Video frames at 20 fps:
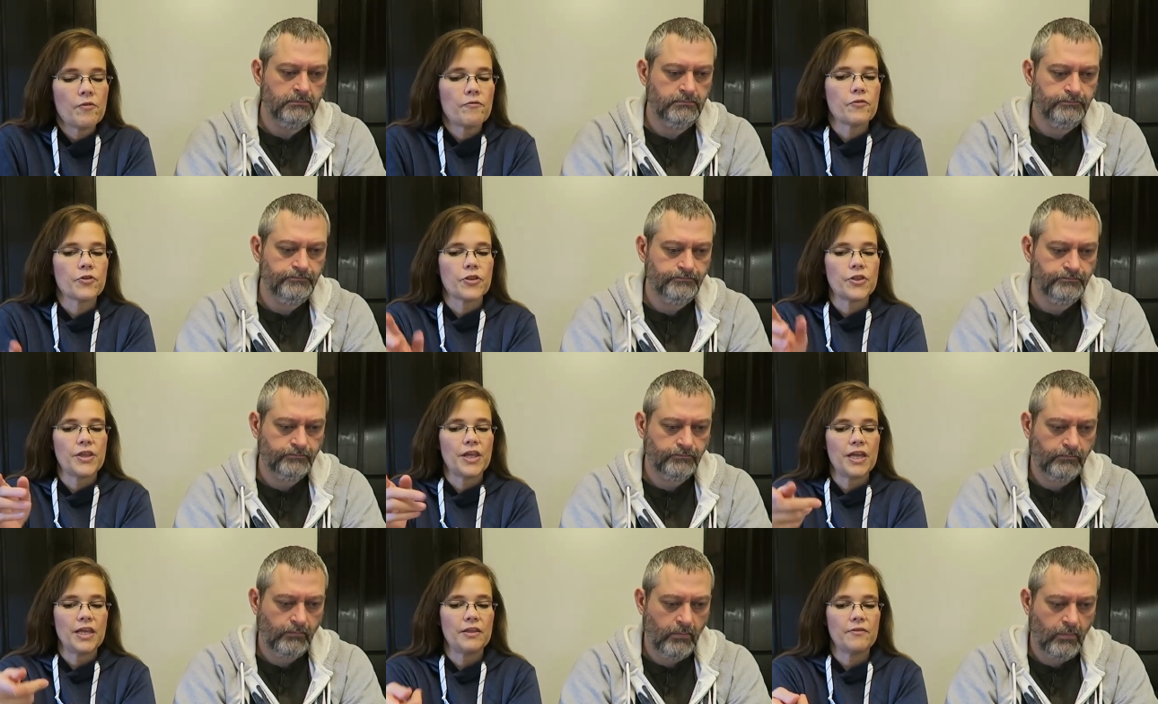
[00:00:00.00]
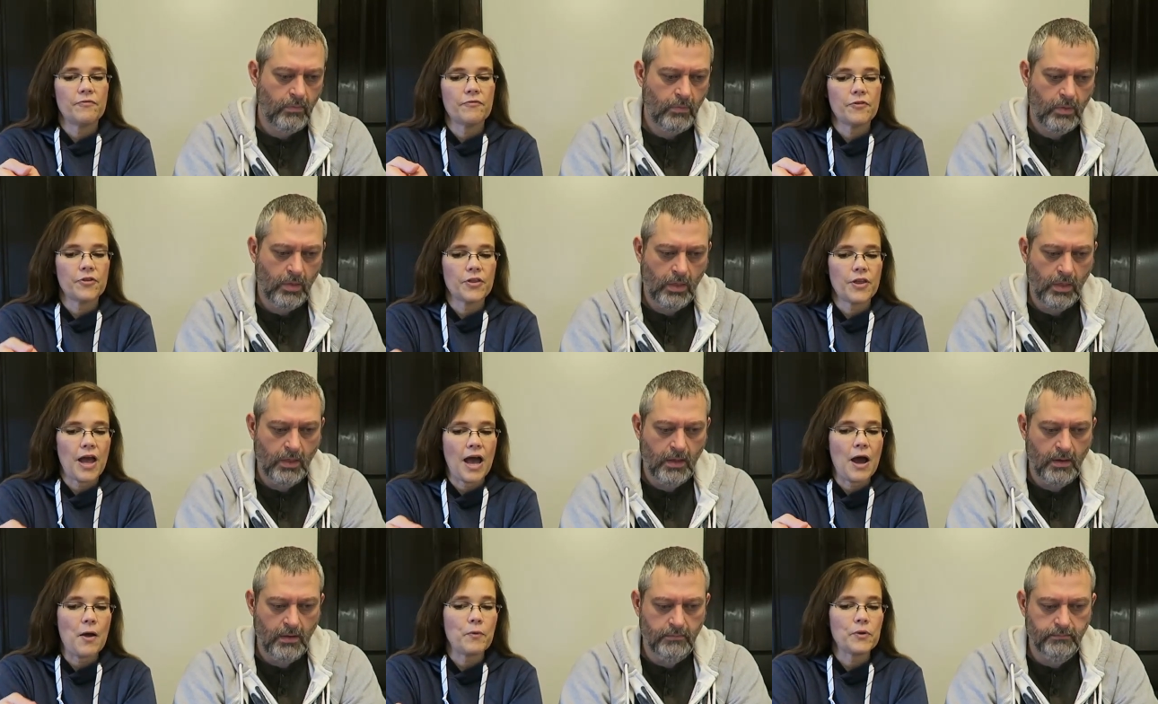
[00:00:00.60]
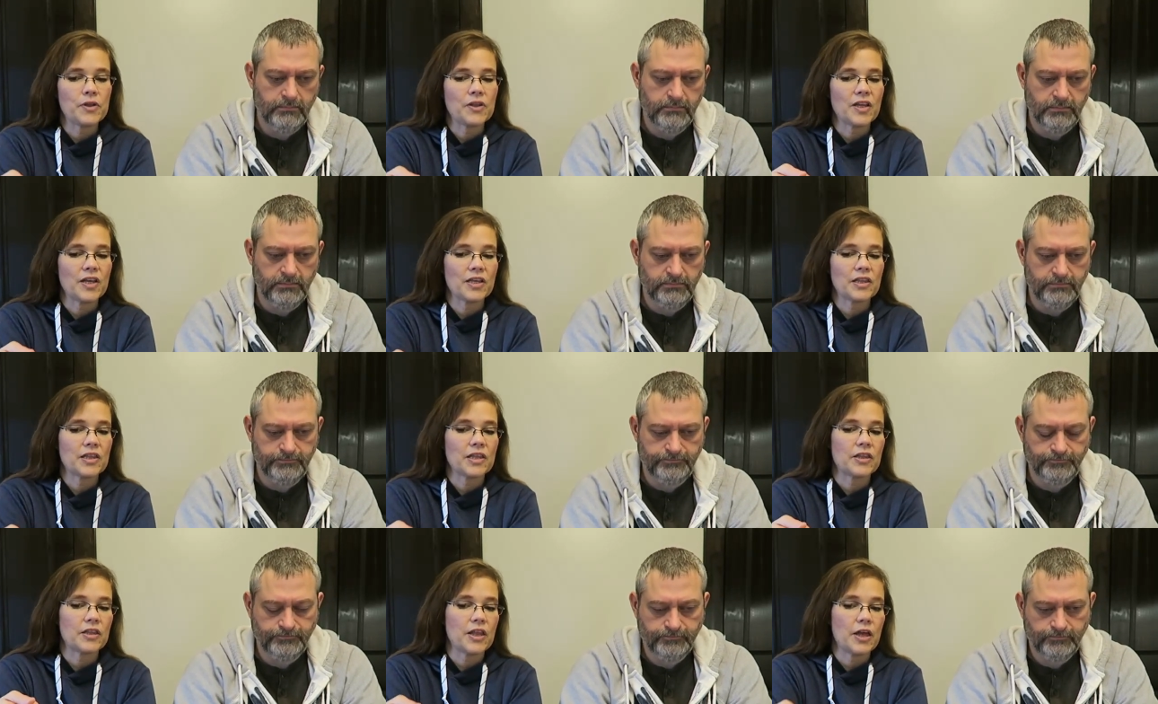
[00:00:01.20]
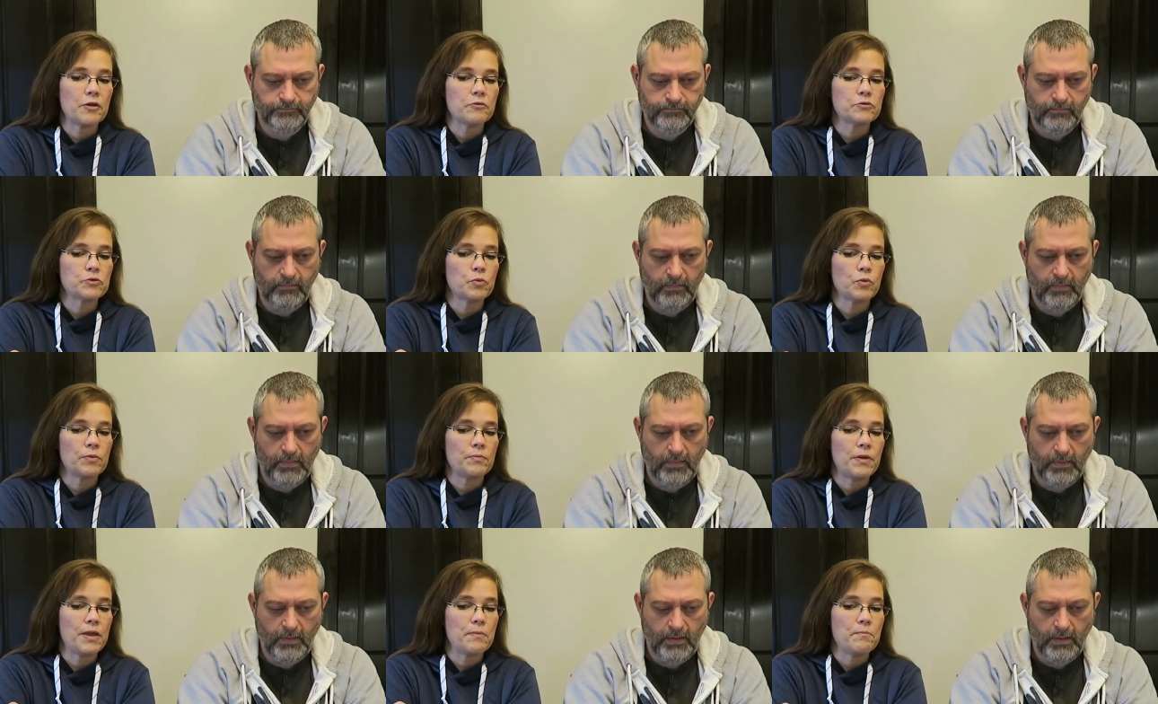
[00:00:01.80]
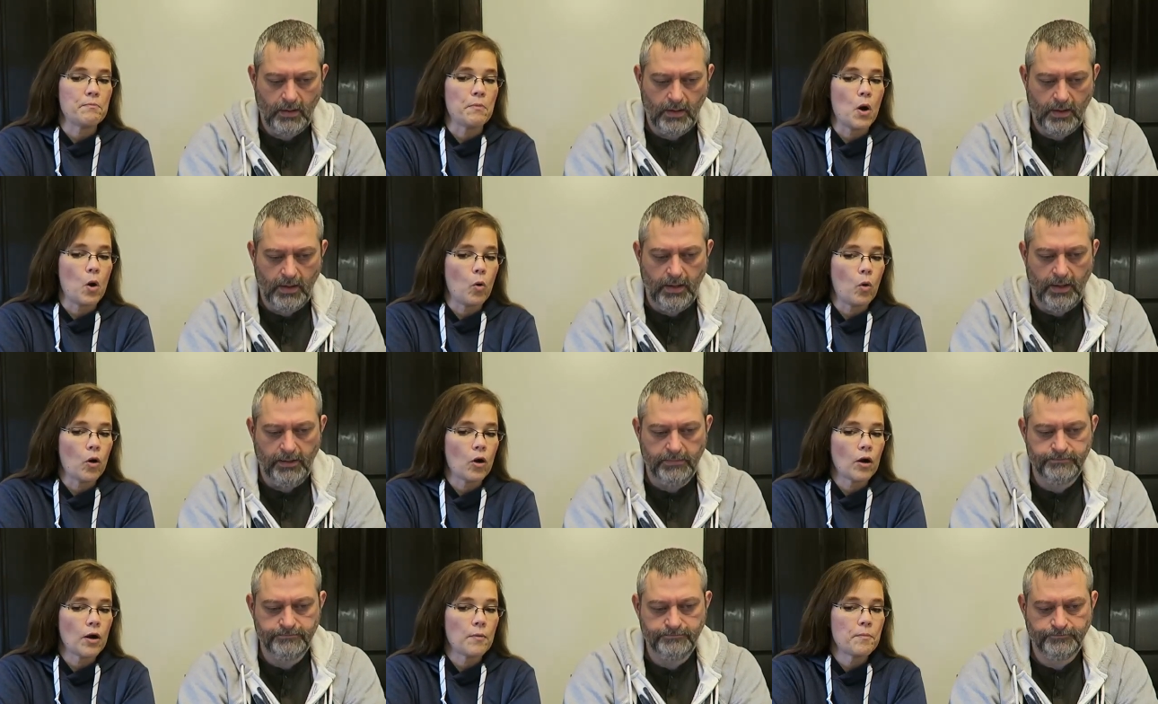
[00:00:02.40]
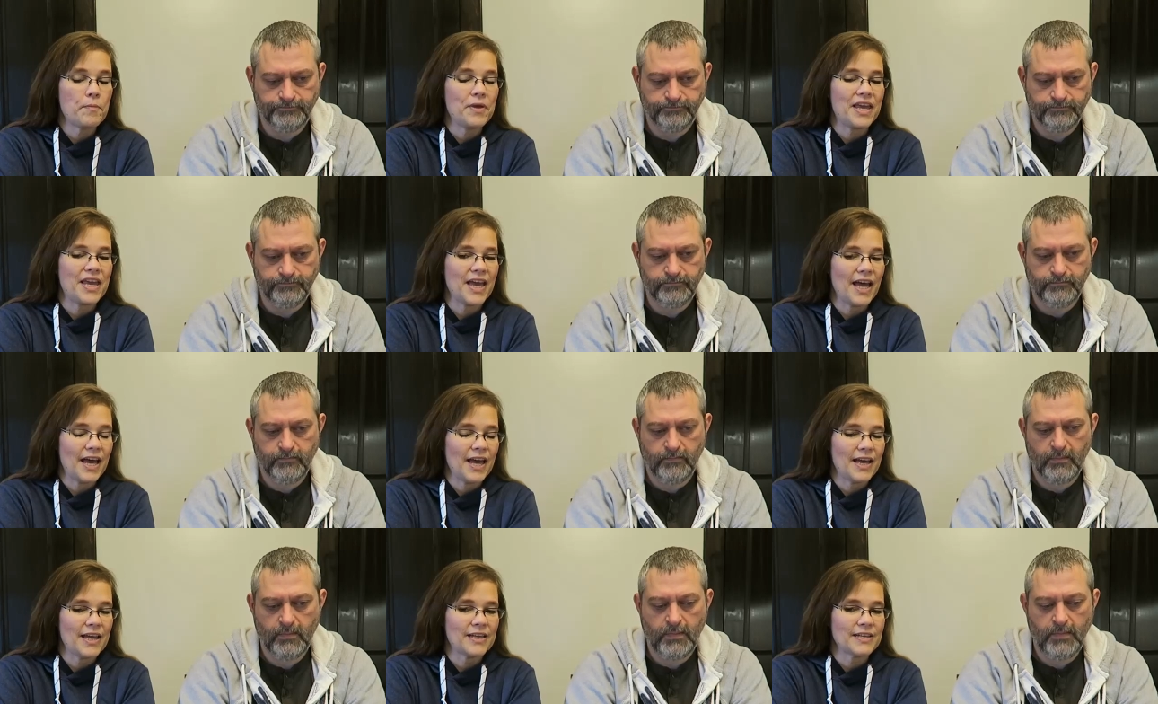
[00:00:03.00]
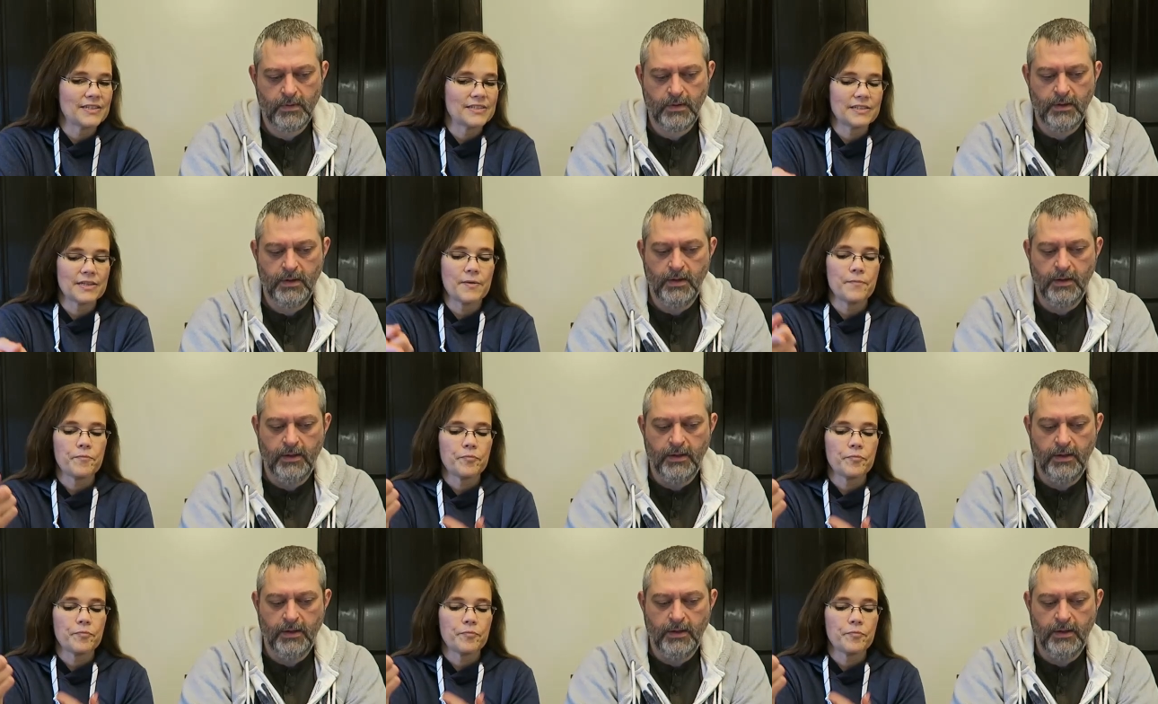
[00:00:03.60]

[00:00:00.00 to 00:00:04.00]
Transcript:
Speaker 1: for the, for the, I would think that those would be more because